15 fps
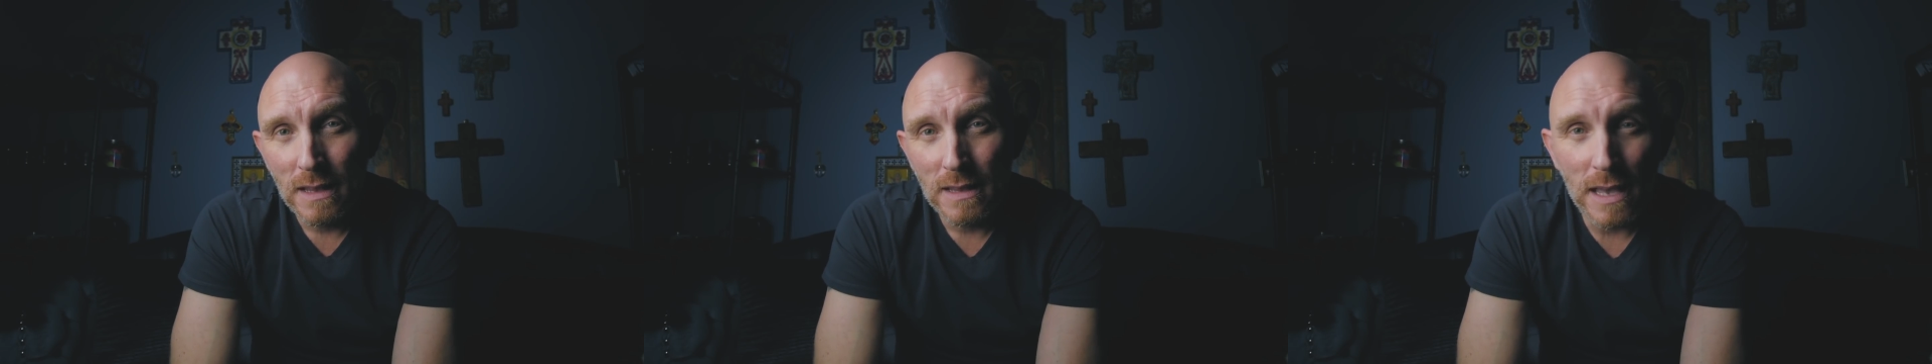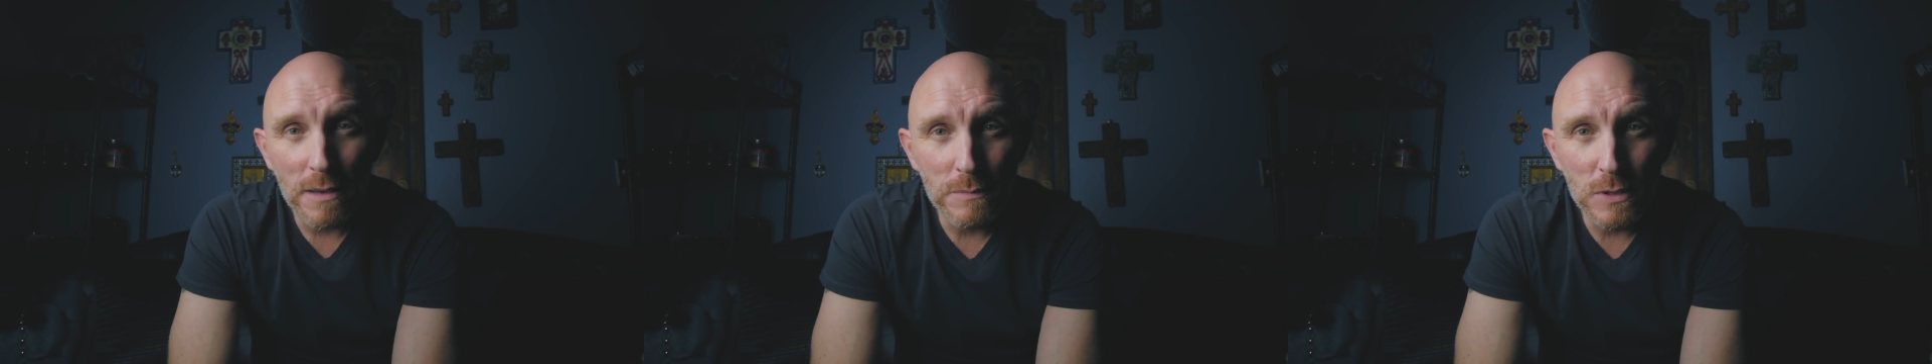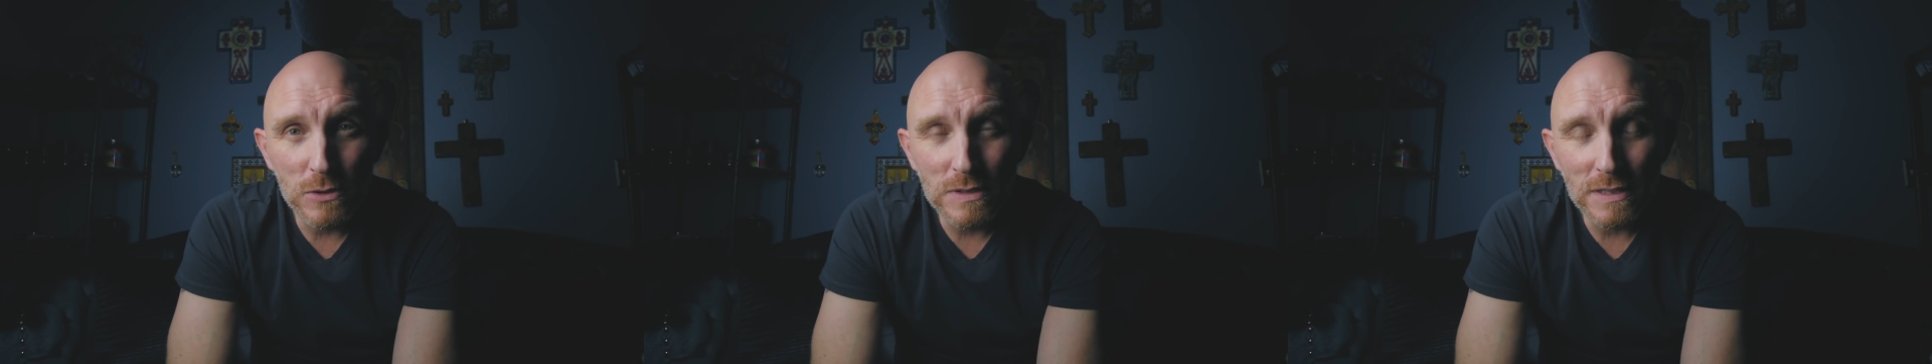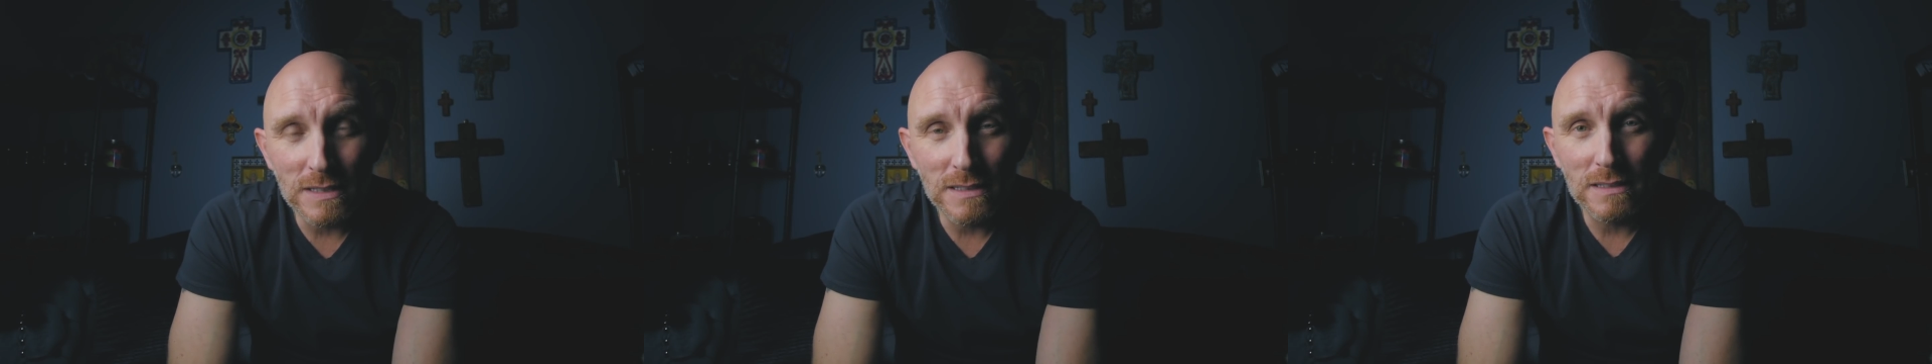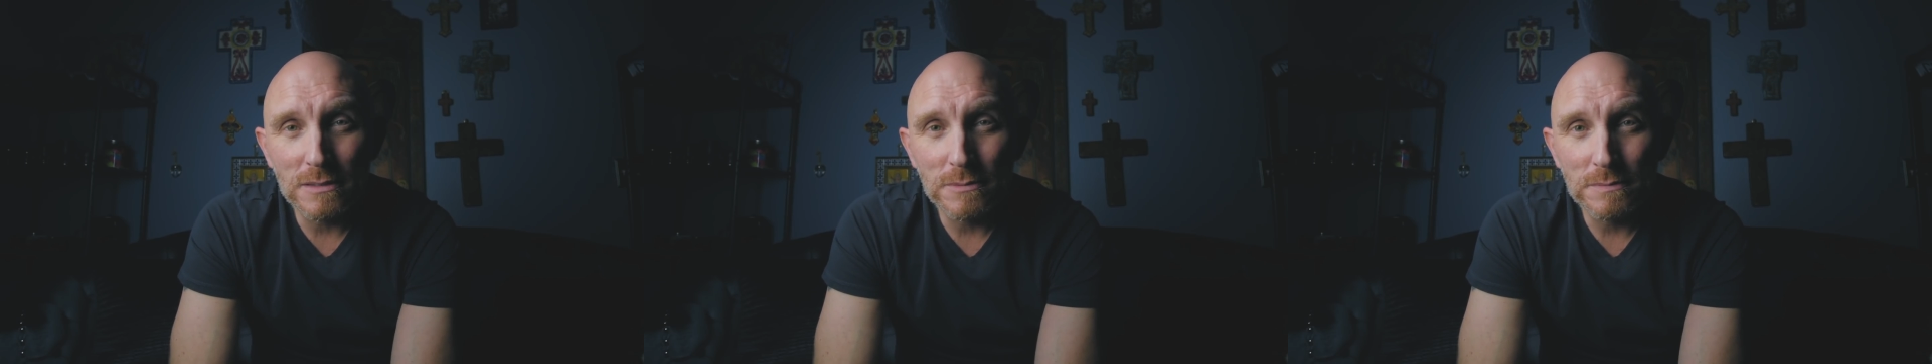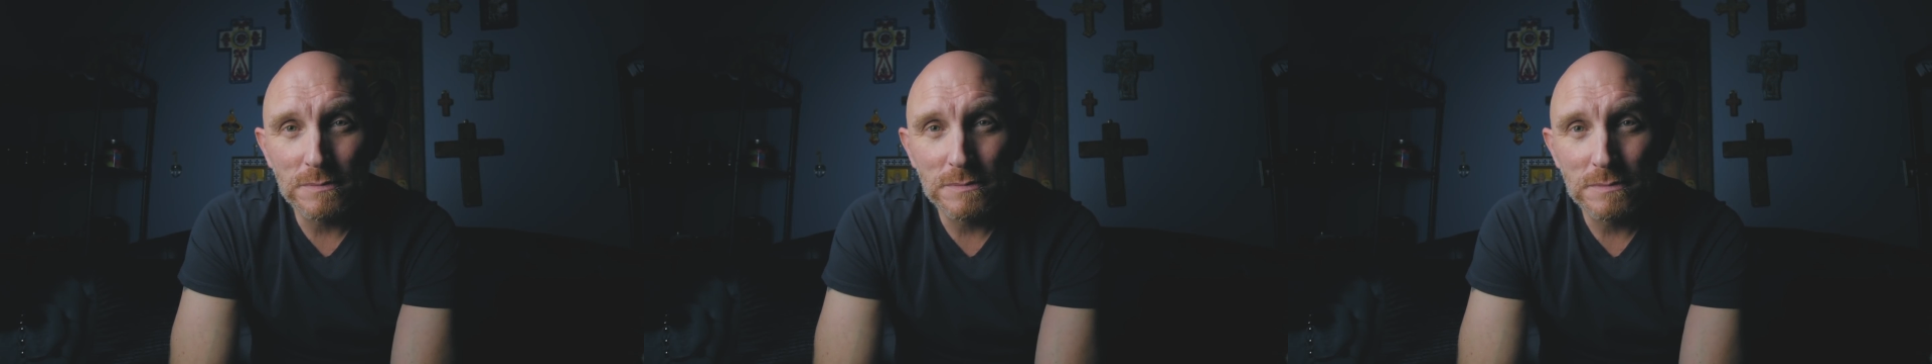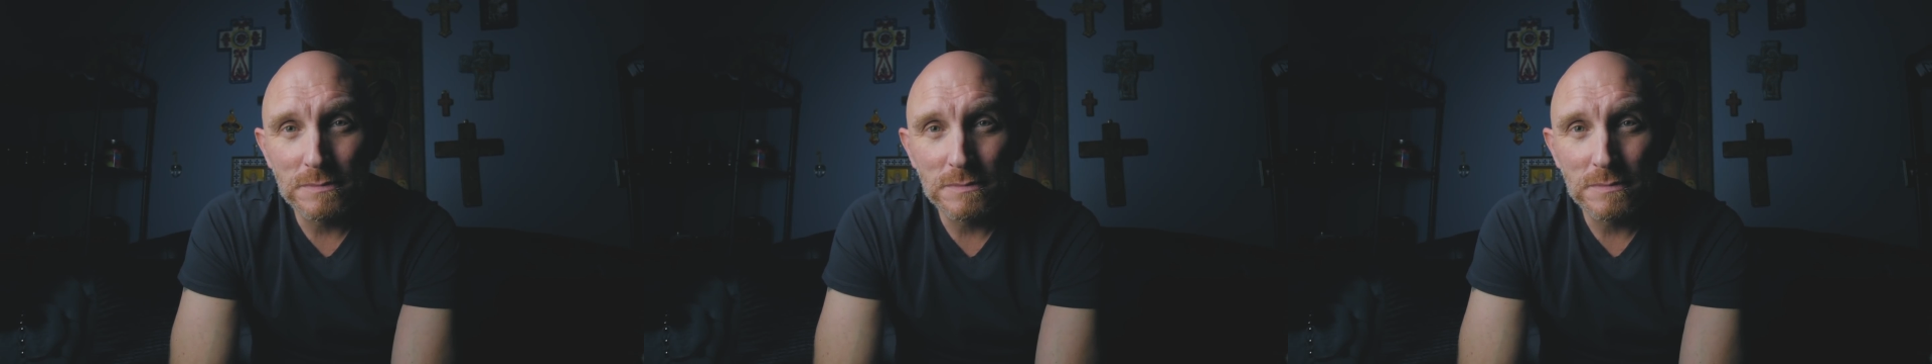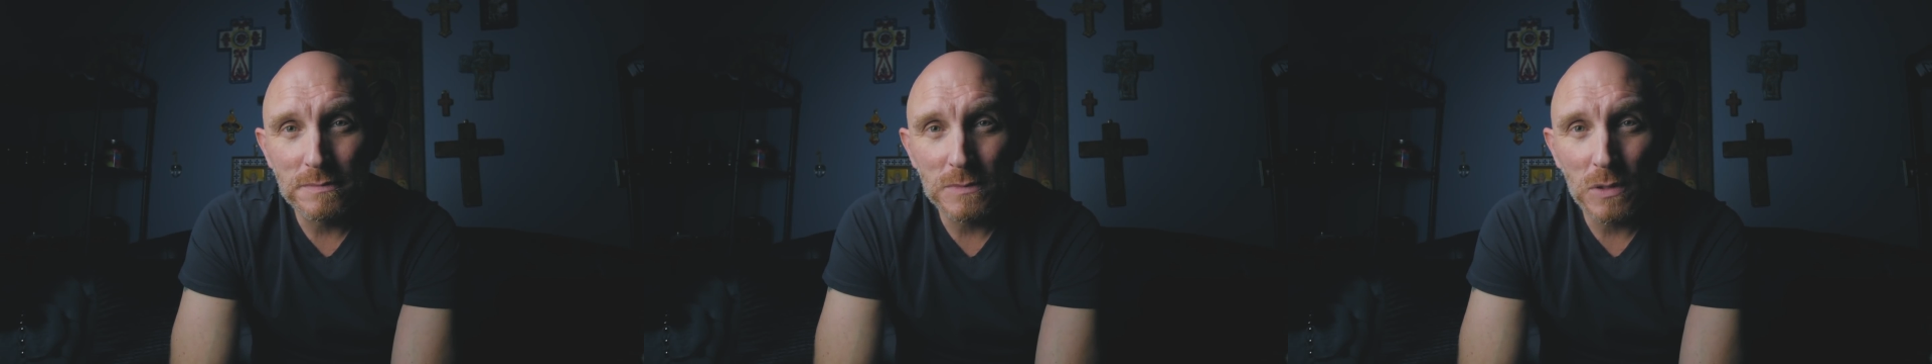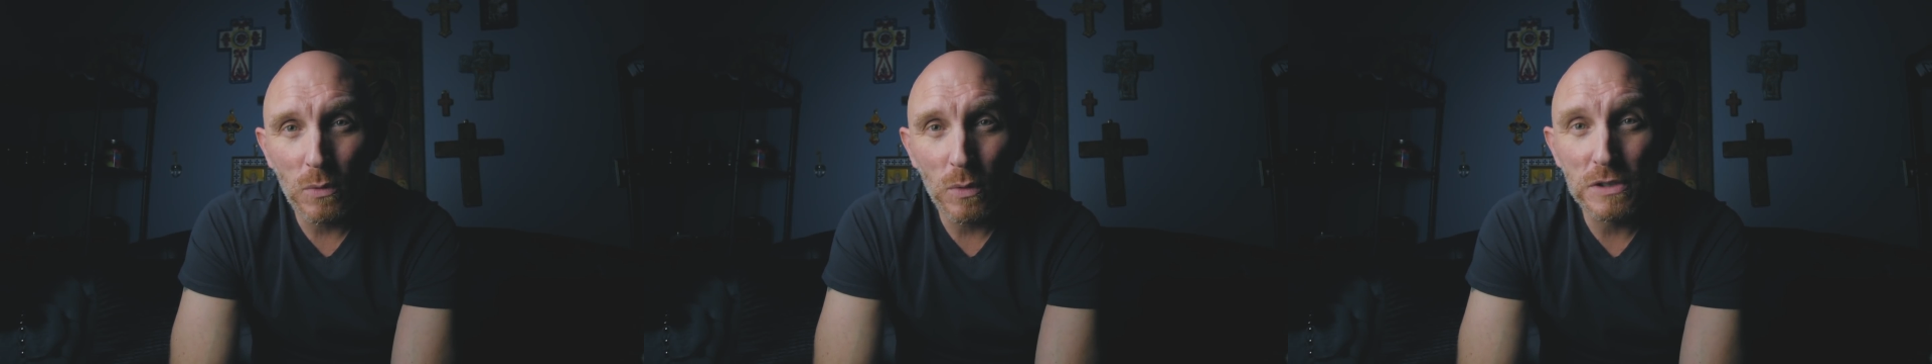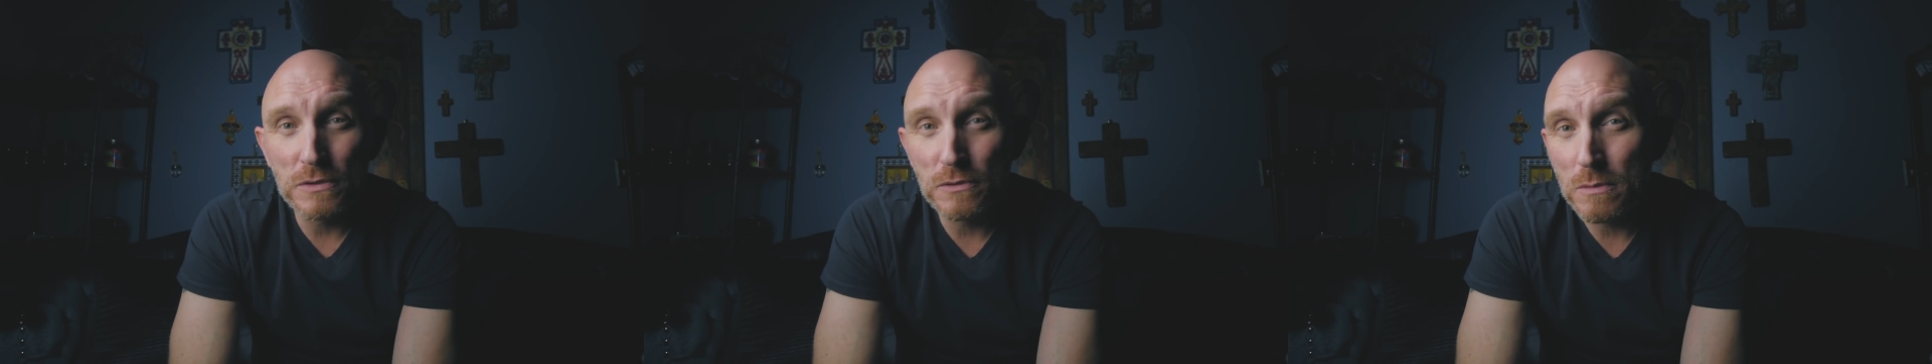That music
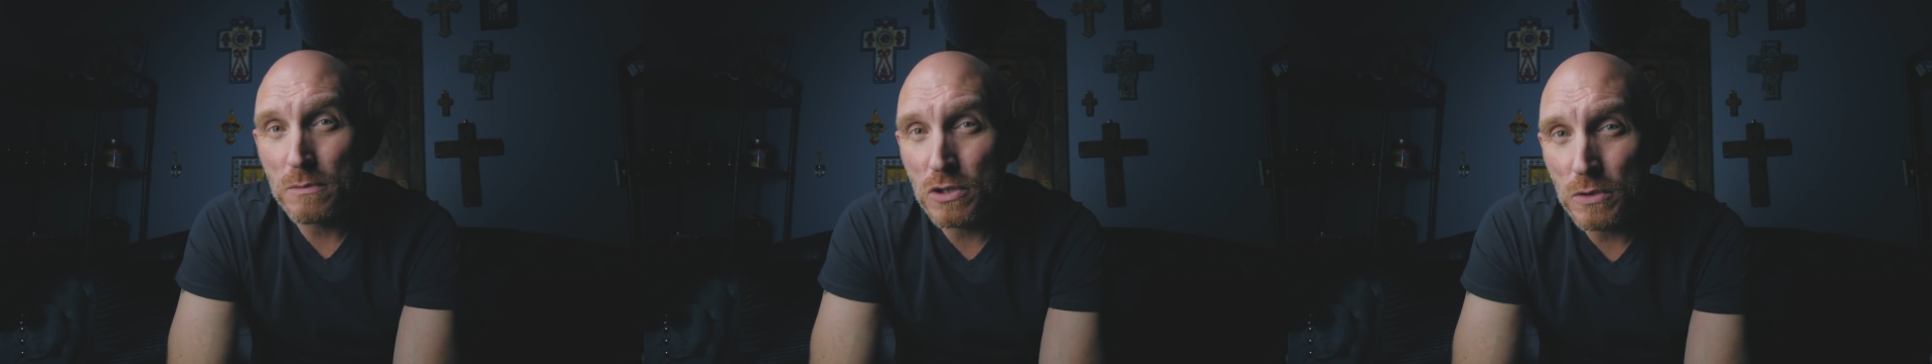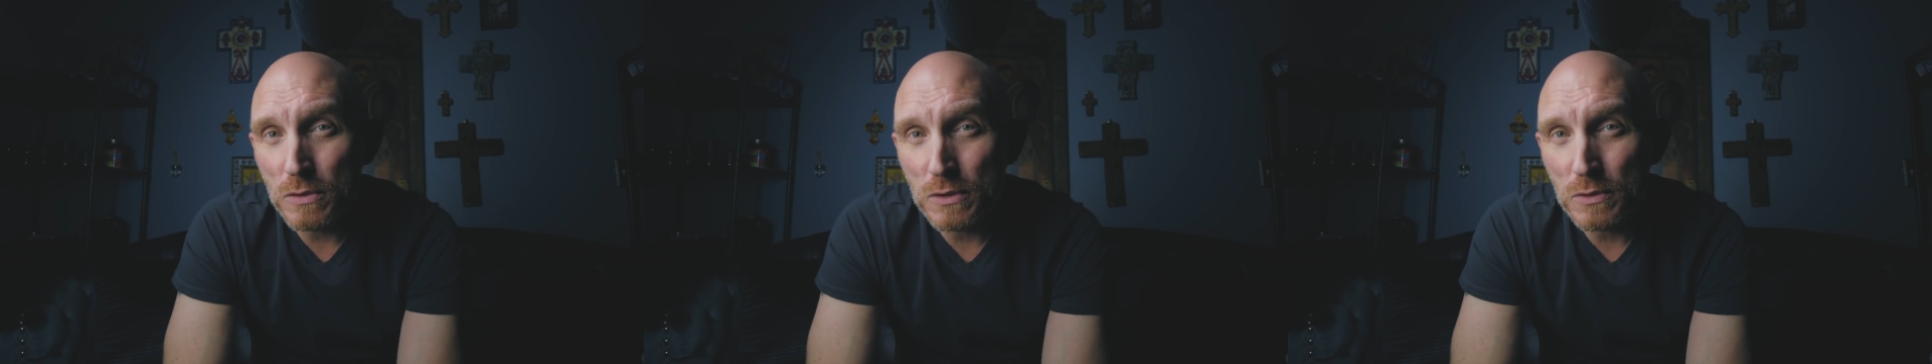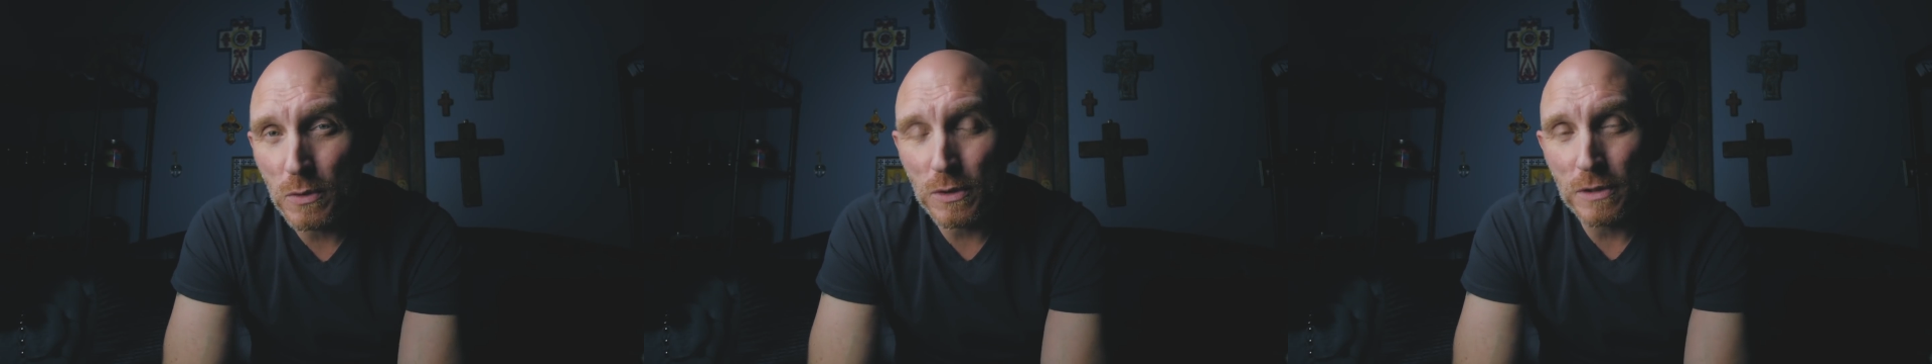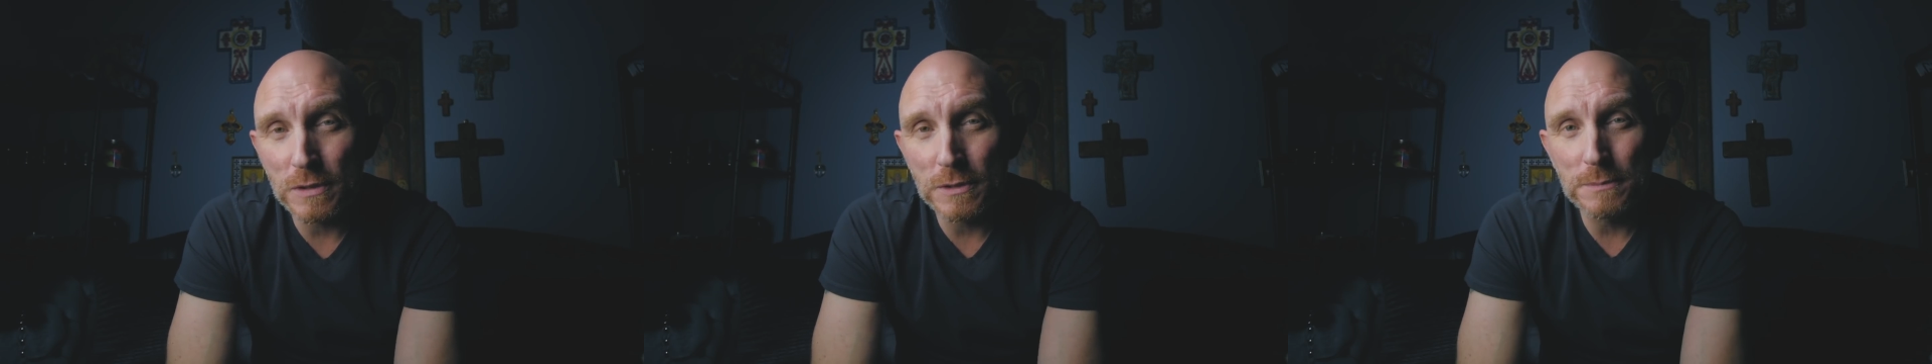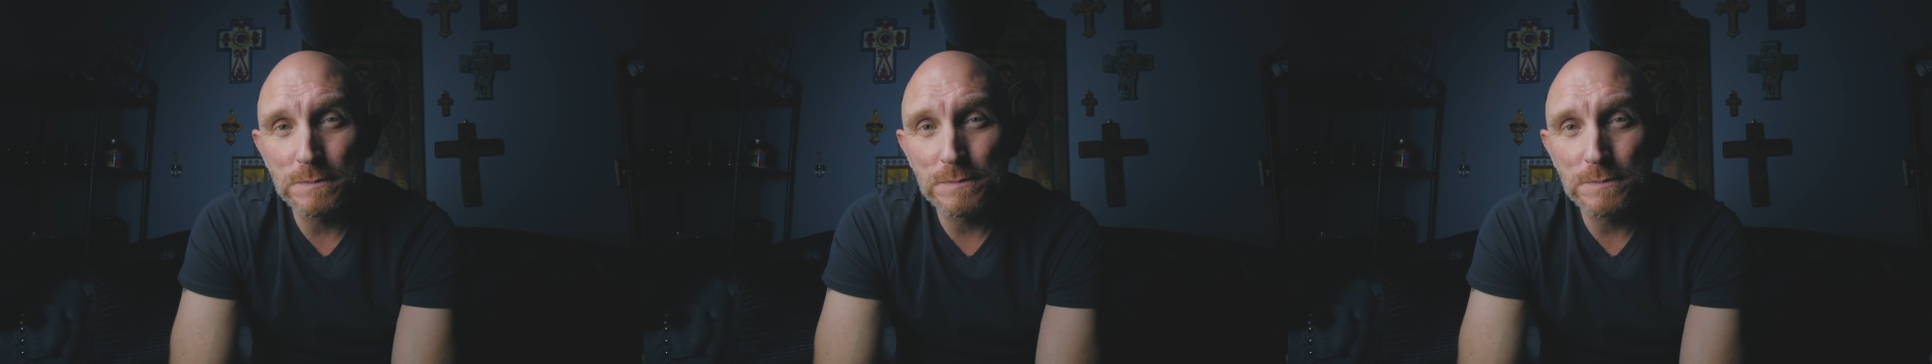was from Juice WRLD.